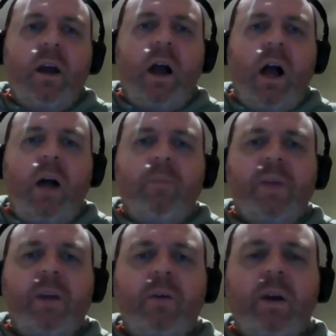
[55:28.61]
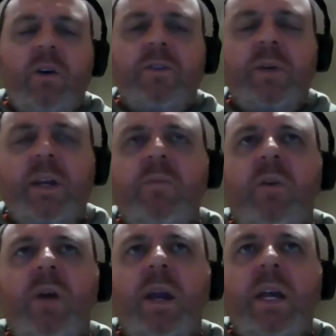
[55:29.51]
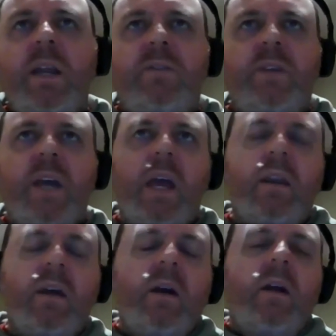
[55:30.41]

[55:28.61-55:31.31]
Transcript: Anyway, guys, I'm going to give my rating out of 10